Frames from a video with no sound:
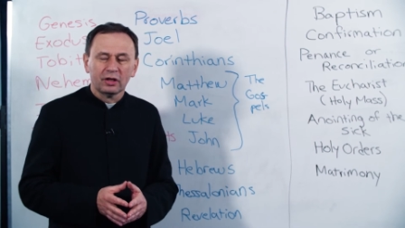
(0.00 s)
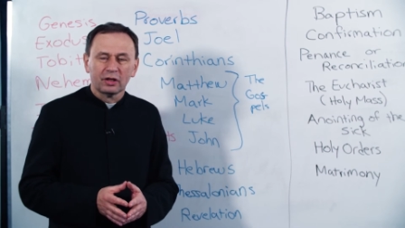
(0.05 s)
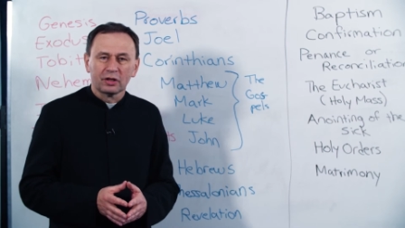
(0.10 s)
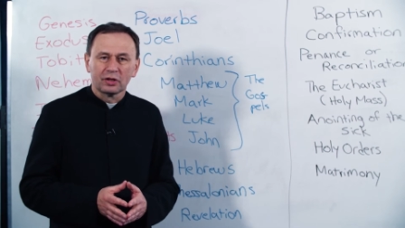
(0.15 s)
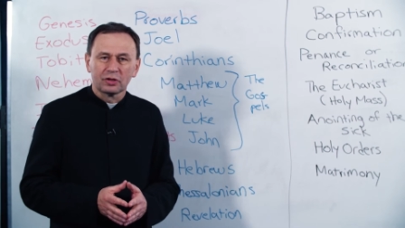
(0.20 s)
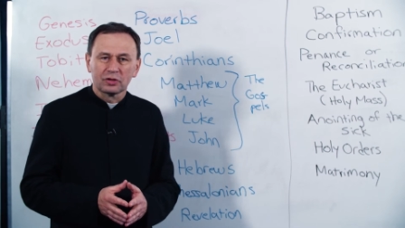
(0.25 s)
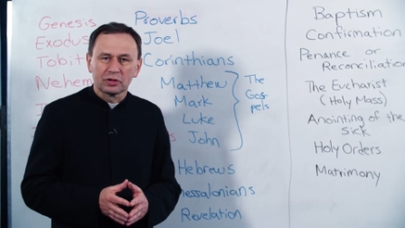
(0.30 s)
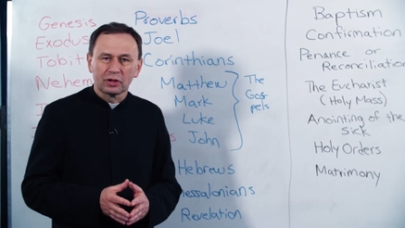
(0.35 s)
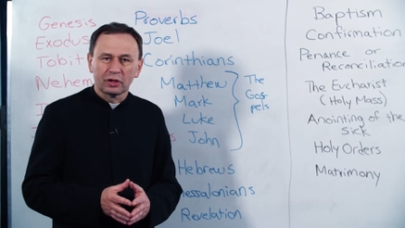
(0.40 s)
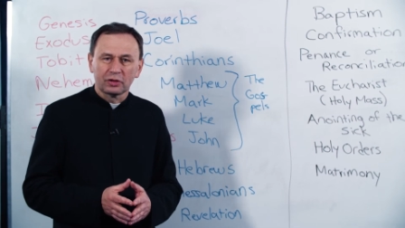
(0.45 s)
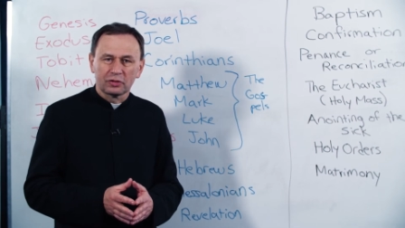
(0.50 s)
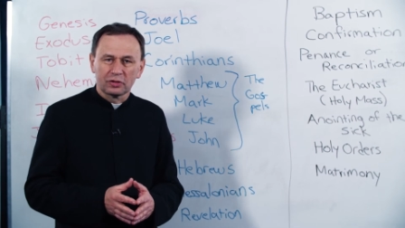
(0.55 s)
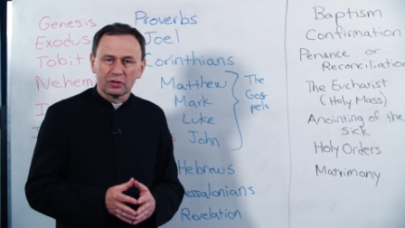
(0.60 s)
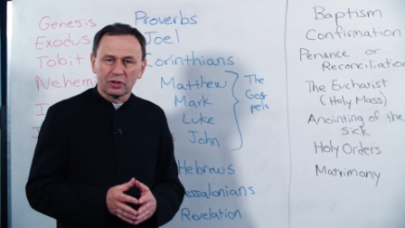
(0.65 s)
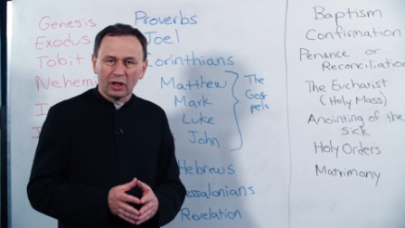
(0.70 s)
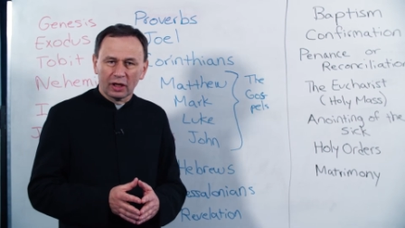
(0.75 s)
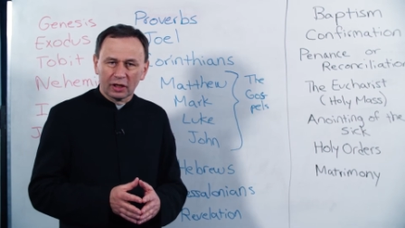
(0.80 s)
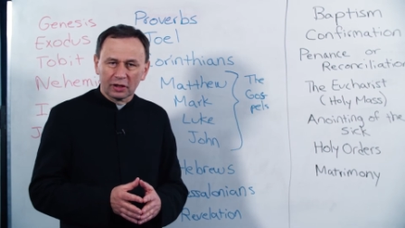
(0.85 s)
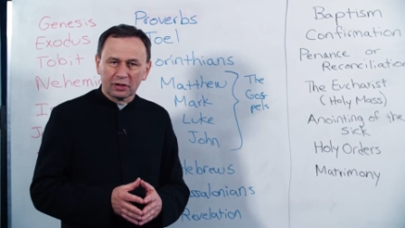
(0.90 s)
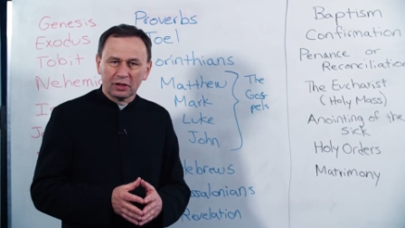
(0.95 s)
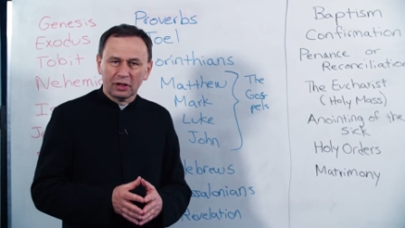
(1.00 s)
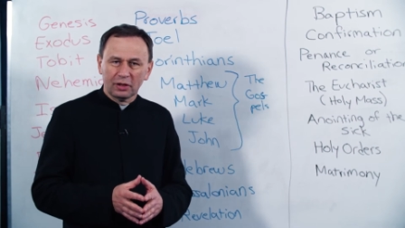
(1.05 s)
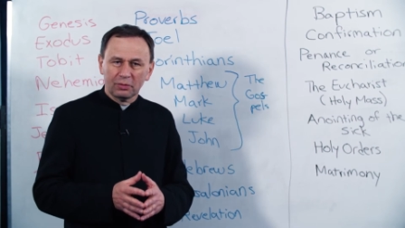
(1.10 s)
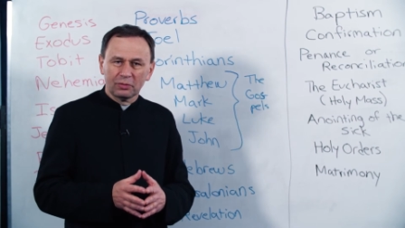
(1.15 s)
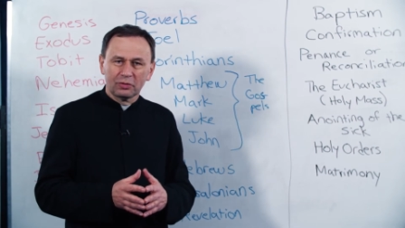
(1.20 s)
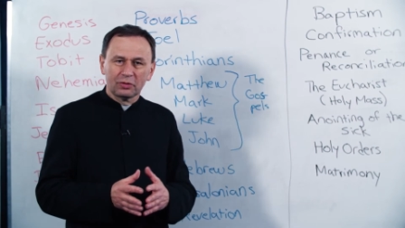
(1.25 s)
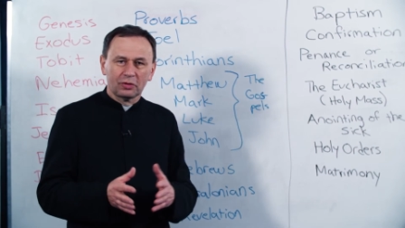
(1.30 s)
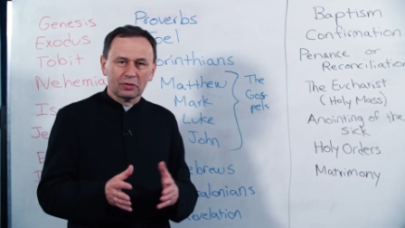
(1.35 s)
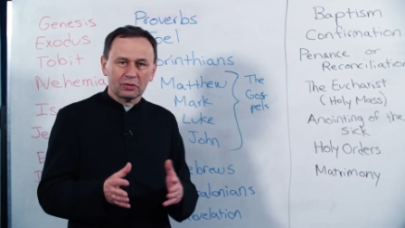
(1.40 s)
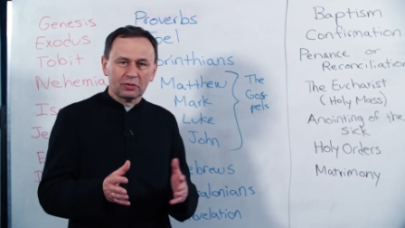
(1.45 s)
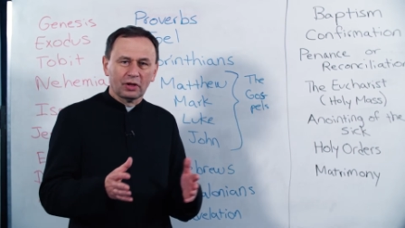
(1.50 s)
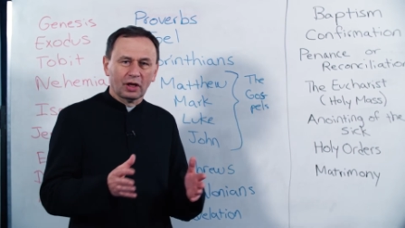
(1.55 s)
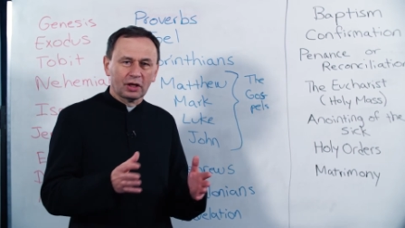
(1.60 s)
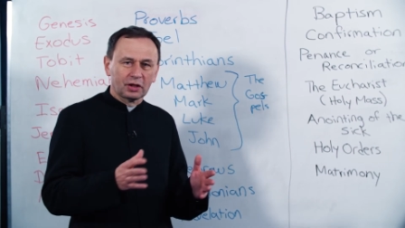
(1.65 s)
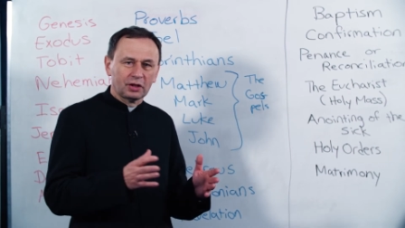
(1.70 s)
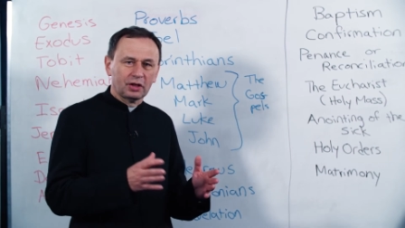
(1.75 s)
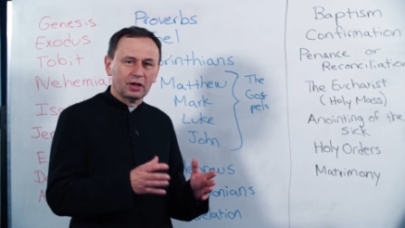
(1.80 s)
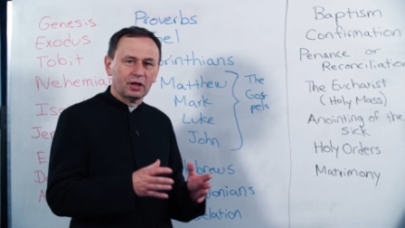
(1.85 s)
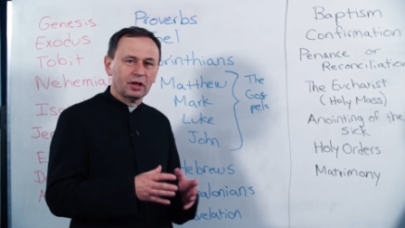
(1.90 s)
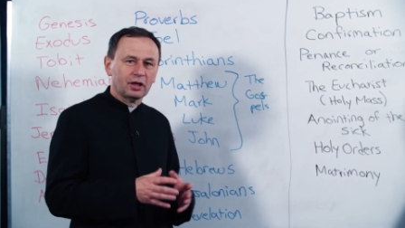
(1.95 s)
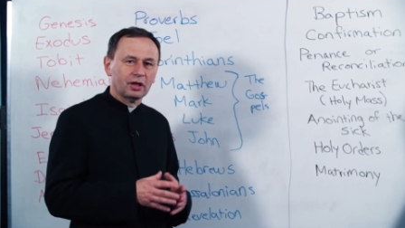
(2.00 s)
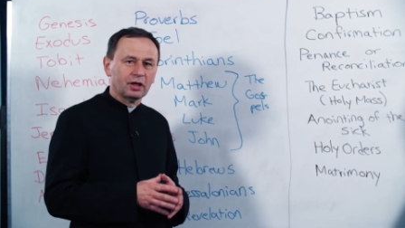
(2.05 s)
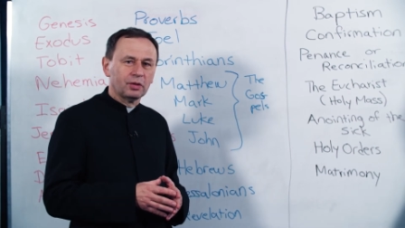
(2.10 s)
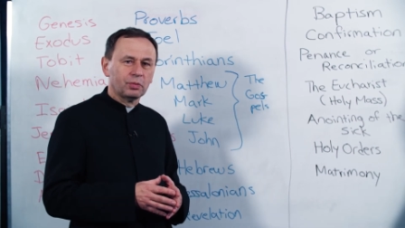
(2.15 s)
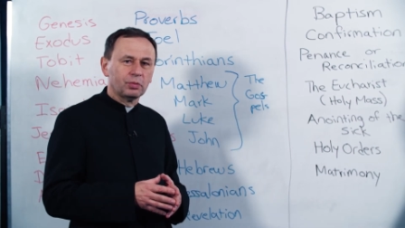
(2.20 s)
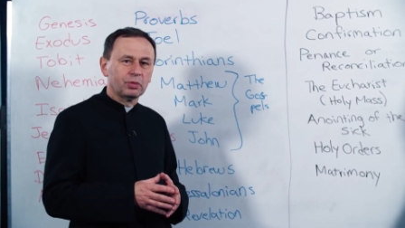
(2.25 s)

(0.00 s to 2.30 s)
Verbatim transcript: chrześniakiem, to takie